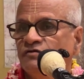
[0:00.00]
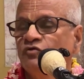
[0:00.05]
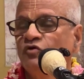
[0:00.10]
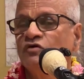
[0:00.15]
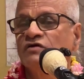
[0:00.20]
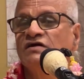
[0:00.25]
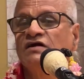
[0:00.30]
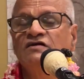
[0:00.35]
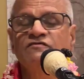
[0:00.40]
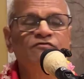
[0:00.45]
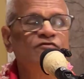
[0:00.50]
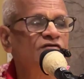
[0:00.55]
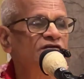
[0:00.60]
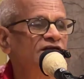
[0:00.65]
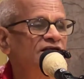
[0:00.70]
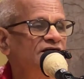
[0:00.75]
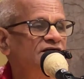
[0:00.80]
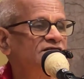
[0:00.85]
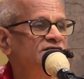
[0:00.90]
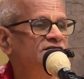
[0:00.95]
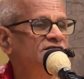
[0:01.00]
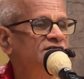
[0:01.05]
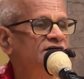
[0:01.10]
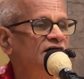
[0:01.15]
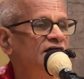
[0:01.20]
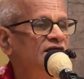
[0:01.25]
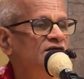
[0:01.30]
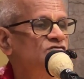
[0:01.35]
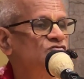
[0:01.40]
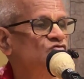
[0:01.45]
No gratefulness.
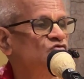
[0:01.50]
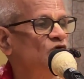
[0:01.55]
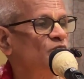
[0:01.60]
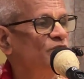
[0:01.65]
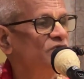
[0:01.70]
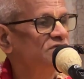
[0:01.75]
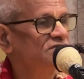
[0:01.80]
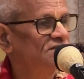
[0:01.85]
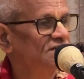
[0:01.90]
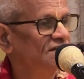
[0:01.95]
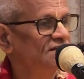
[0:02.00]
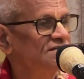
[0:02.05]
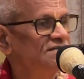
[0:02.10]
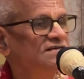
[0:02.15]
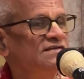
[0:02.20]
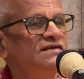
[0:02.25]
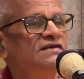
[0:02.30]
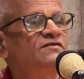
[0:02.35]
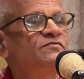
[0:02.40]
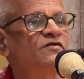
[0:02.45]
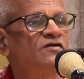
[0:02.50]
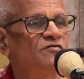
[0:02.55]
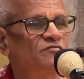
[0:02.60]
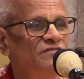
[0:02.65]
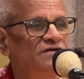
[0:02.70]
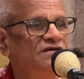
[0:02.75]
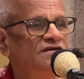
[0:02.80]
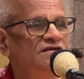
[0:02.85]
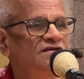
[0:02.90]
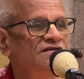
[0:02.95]
So much things he did for
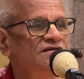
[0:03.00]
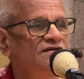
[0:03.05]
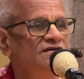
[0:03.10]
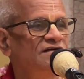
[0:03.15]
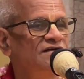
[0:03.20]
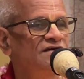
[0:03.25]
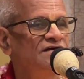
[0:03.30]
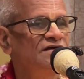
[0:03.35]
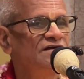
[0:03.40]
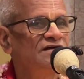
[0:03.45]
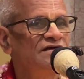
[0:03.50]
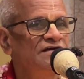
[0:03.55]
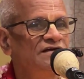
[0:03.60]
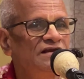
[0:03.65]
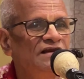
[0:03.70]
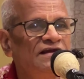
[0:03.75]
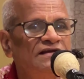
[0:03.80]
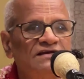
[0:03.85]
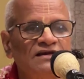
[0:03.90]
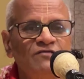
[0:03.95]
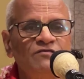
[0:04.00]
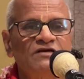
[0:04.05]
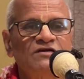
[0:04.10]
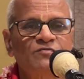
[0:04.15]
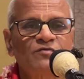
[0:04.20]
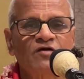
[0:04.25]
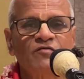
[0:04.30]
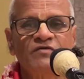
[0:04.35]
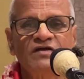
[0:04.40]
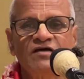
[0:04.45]
me. Little
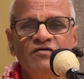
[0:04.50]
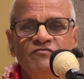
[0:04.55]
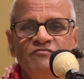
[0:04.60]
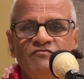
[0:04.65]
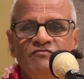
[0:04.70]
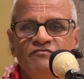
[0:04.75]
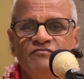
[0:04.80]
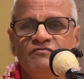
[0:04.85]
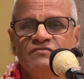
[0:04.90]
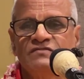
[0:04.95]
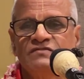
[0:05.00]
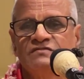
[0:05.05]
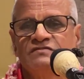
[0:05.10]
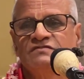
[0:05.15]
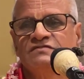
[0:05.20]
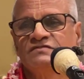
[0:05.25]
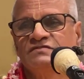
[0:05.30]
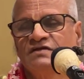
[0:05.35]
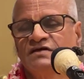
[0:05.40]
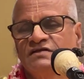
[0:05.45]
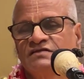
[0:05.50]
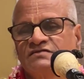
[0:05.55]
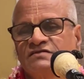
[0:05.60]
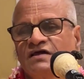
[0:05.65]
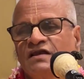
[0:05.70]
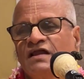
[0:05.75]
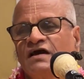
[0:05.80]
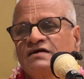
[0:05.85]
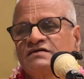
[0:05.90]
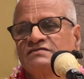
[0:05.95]
bit problem, then
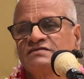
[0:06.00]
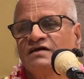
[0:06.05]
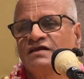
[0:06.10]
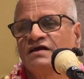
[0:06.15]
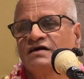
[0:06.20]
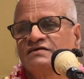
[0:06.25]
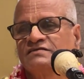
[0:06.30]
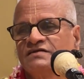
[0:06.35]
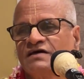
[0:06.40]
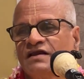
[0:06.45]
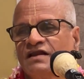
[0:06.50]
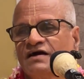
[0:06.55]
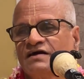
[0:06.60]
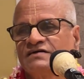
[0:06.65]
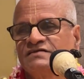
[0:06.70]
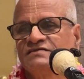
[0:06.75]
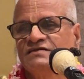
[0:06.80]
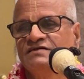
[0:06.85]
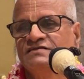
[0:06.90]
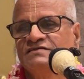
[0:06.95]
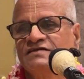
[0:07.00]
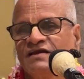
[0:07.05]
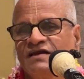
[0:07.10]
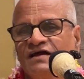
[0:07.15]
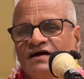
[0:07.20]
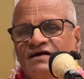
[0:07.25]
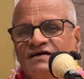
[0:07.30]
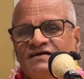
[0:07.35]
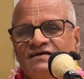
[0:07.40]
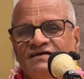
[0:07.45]
talak, tin
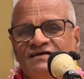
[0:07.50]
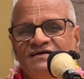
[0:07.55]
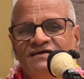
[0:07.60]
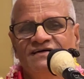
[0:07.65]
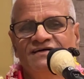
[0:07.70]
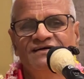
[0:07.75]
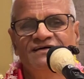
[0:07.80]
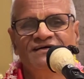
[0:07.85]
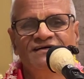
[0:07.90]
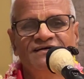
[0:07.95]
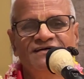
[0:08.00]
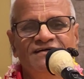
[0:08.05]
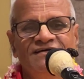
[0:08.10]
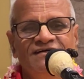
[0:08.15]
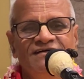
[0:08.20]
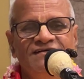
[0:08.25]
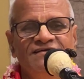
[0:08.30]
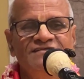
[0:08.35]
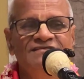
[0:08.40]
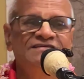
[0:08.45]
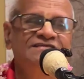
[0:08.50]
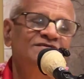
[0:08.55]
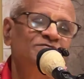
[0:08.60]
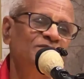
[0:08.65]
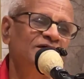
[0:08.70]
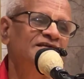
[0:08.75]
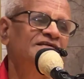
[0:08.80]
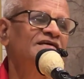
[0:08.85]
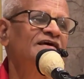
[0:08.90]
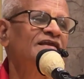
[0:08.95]
talak. This is
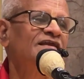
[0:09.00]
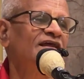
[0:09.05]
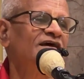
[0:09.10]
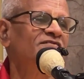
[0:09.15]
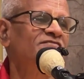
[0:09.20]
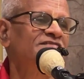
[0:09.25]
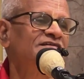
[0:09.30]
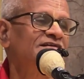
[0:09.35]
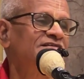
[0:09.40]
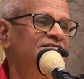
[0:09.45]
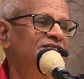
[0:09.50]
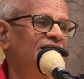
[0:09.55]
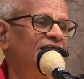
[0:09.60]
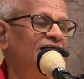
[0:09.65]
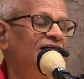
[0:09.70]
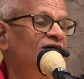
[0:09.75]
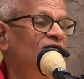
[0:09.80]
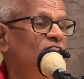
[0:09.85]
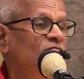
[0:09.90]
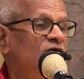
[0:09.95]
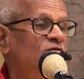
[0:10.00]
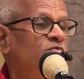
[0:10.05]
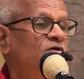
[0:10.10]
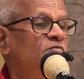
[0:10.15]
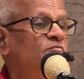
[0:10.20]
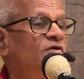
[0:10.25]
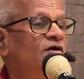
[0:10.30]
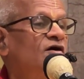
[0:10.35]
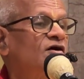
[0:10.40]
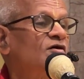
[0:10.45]
material life, tin talak. But
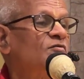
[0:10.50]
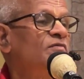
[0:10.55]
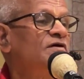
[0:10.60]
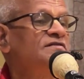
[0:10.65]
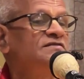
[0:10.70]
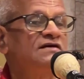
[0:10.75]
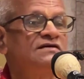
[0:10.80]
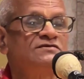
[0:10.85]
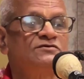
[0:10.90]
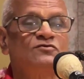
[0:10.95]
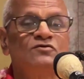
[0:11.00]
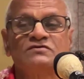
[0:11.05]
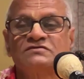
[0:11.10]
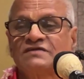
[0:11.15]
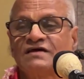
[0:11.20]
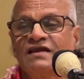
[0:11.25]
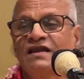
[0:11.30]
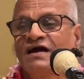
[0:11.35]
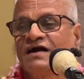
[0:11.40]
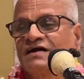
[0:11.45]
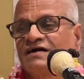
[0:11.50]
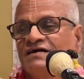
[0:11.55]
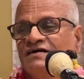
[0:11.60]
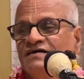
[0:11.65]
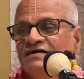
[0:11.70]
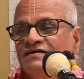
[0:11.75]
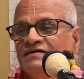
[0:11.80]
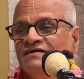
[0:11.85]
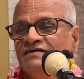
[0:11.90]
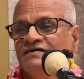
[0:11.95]
for Bhagavan there is no talak.